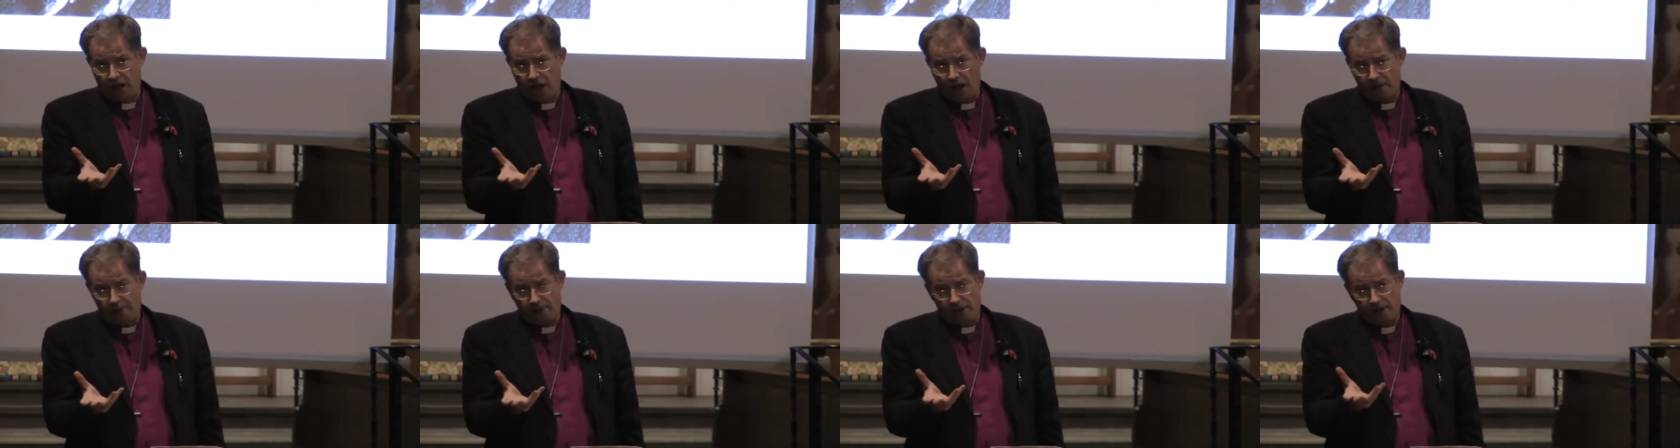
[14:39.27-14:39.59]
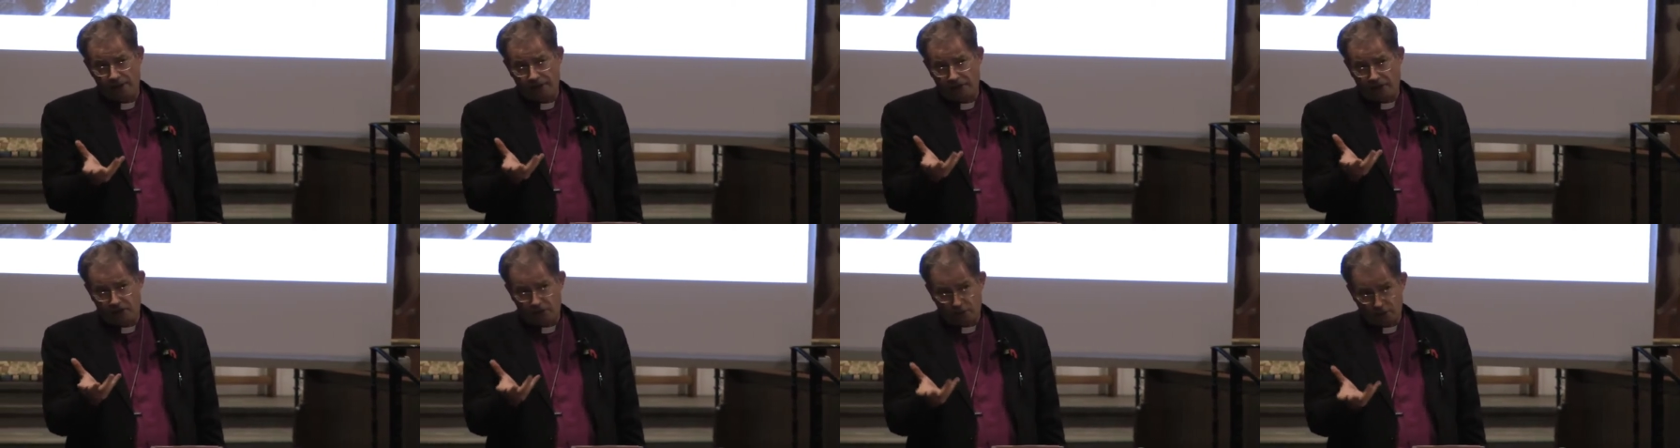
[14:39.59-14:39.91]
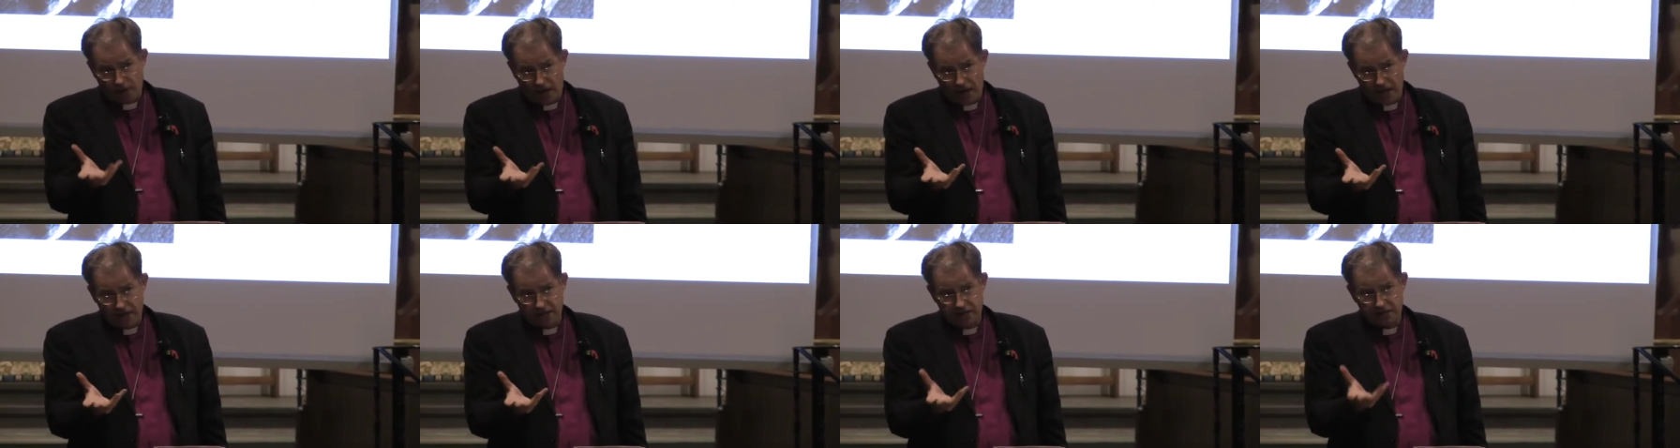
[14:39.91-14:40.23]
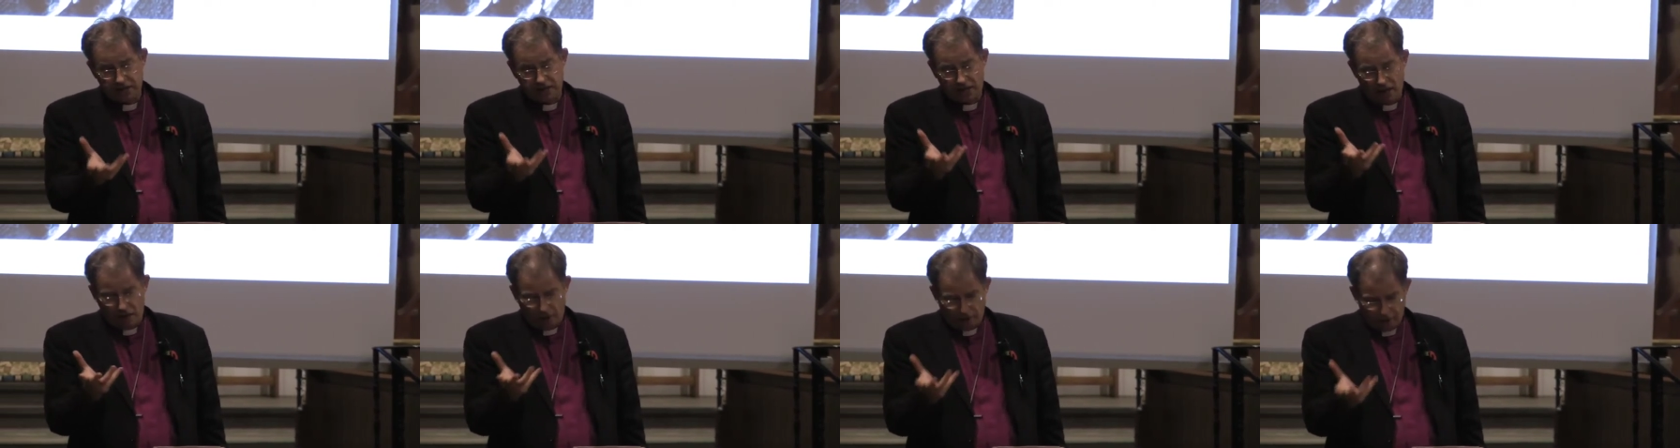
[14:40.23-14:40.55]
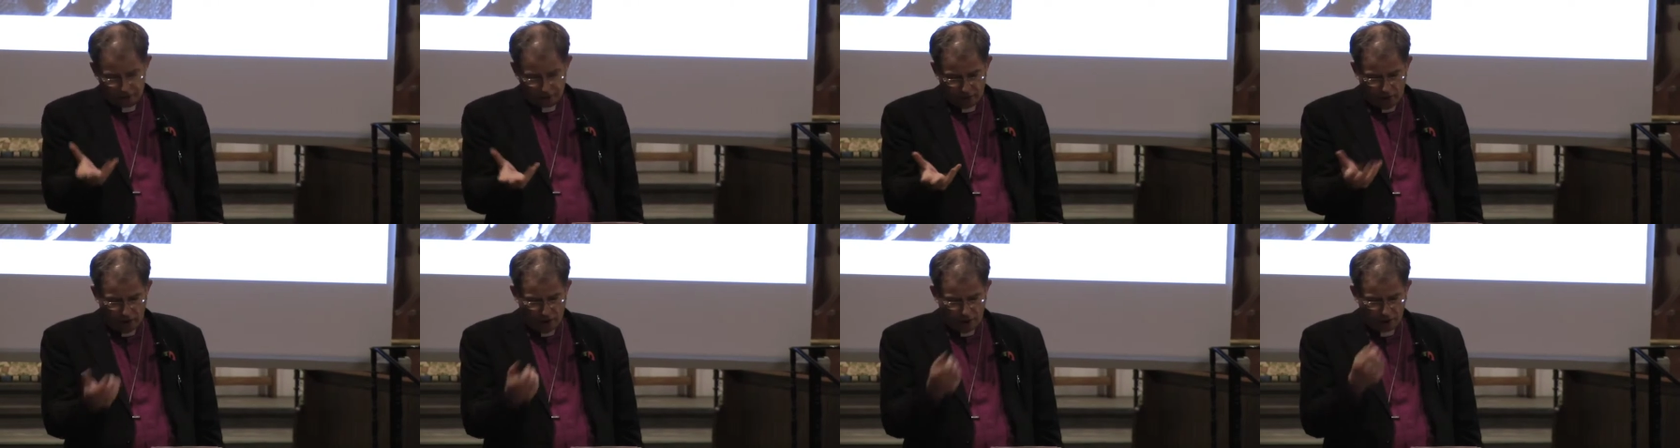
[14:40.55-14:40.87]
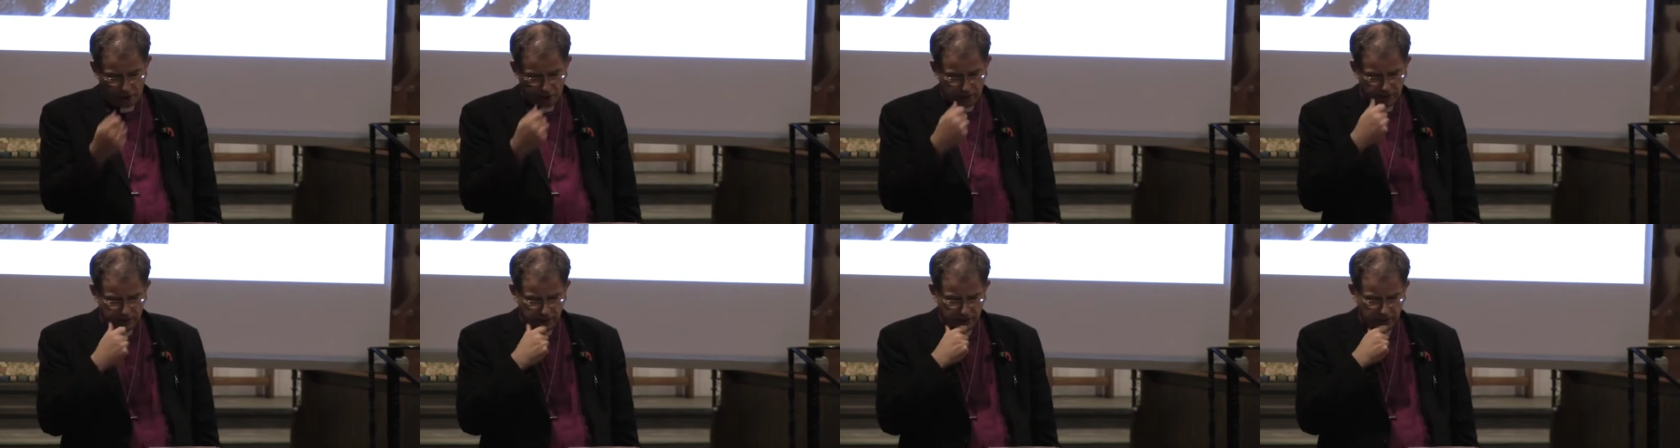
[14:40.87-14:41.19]
upon the grace of
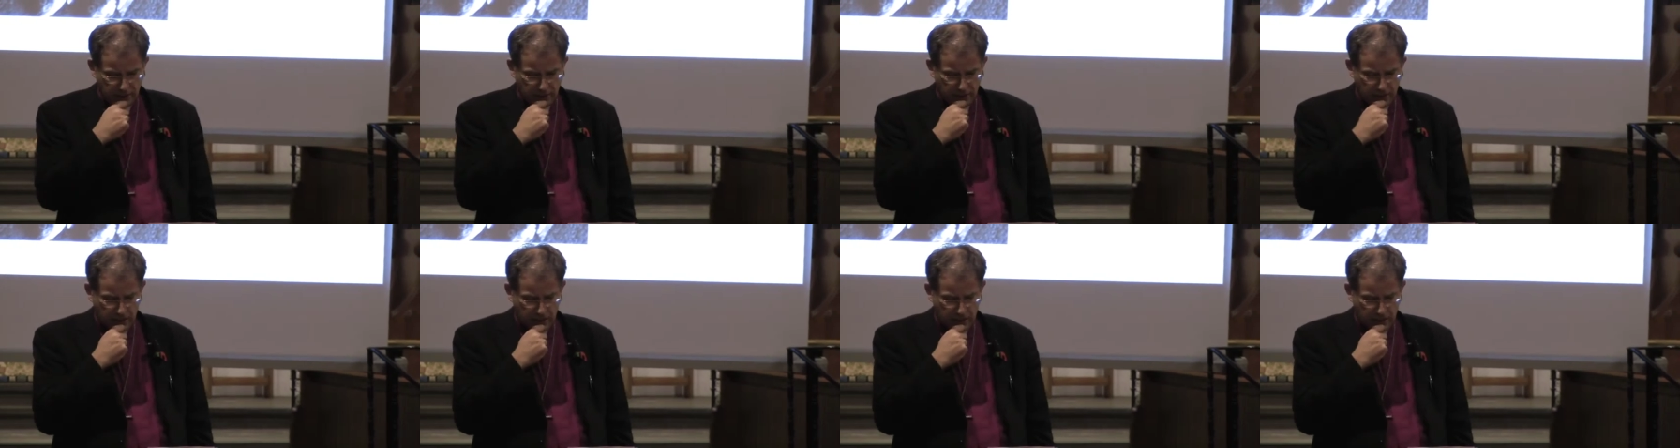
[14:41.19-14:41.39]
God